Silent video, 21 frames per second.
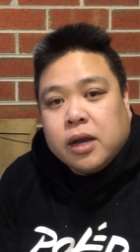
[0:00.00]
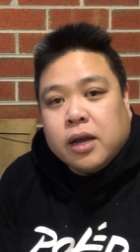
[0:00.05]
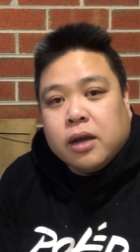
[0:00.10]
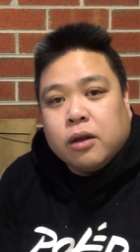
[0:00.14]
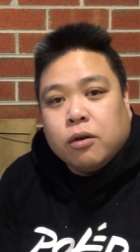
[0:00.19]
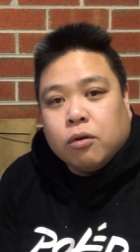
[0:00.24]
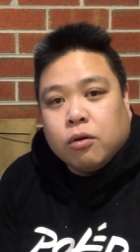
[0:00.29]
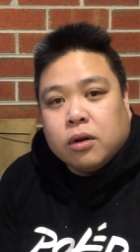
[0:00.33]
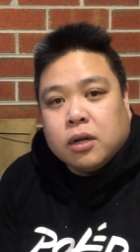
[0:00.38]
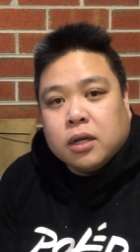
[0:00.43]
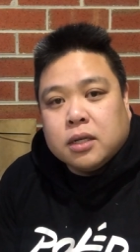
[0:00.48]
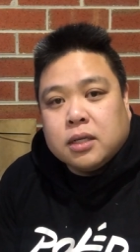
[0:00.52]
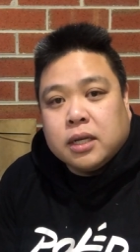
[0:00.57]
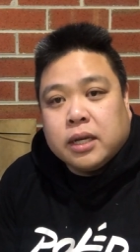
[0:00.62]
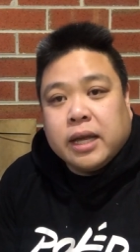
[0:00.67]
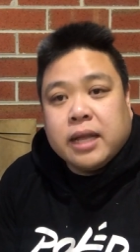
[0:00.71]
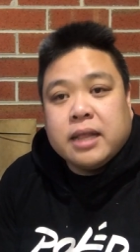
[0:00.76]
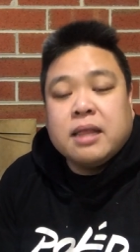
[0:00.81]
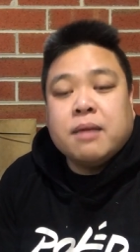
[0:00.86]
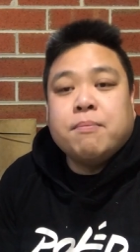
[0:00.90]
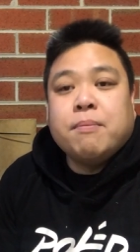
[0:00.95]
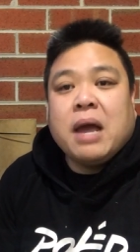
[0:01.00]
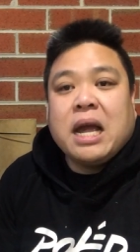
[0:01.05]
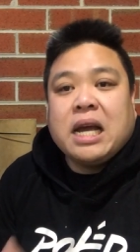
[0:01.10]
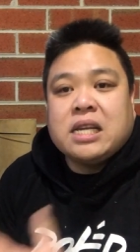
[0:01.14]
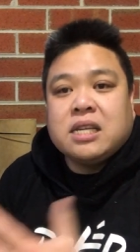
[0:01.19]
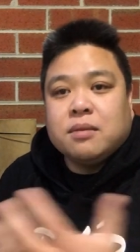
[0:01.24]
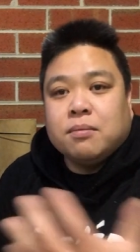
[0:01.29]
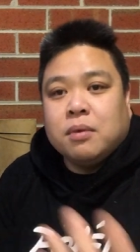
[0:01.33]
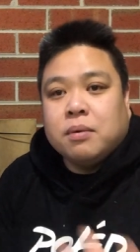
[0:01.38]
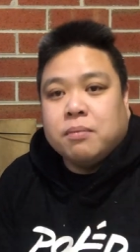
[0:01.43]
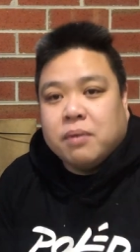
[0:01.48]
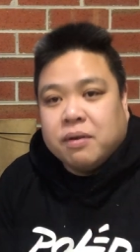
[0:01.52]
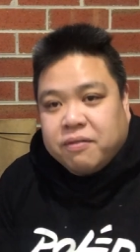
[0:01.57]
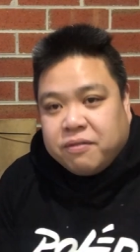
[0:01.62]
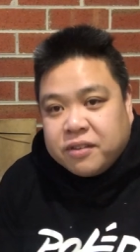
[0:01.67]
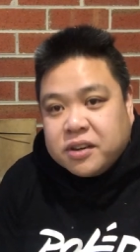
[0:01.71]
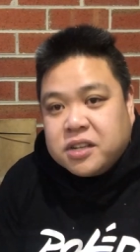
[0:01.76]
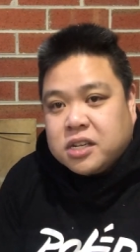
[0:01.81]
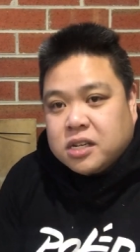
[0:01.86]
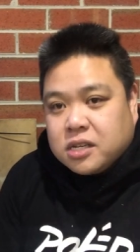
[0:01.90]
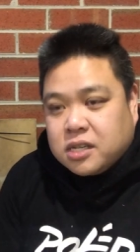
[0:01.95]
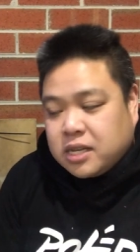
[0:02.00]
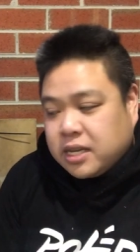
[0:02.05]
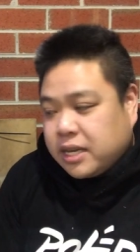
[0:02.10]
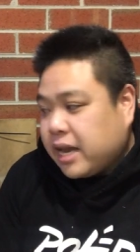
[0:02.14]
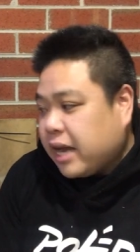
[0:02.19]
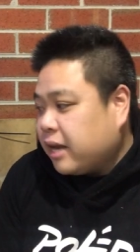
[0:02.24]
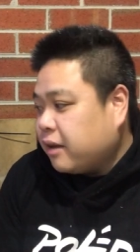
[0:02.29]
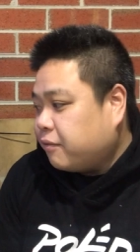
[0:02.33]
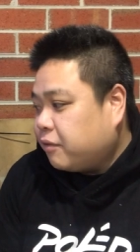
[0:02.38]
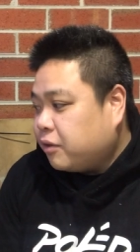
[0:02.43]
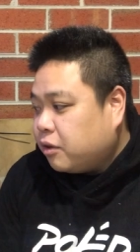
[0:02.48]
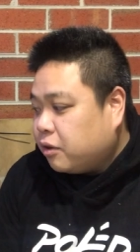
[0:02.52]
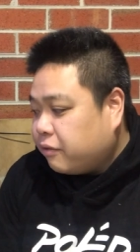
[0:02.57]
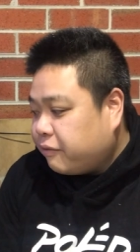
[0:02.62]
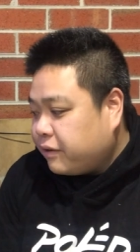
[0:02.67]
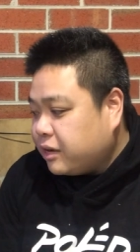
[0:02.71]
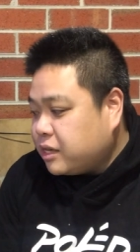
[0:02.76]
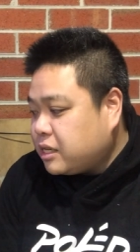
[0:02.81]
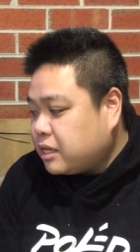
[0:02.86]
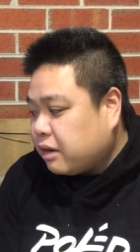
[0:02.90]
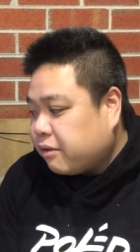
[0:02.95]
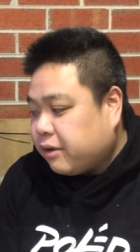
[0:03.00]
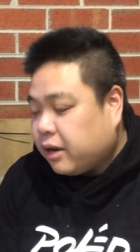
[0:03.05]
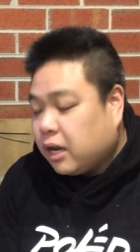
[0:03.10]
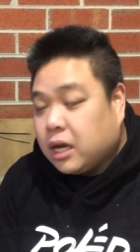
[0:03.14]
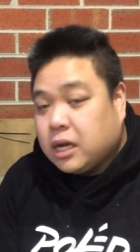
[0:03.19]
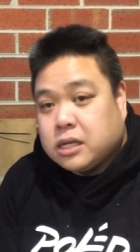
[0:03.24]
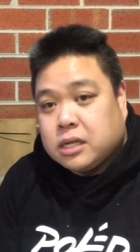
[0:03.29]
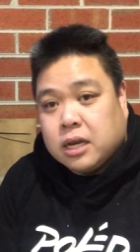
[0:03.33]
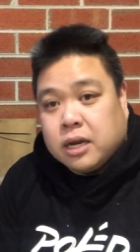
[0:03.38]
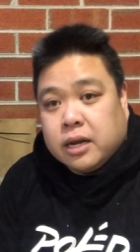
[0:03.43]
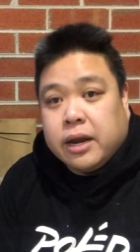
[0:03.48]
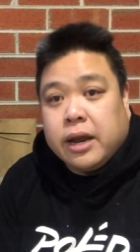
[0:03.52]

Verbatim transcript: in order to get the maximum efficiency out of your UV sterilizer.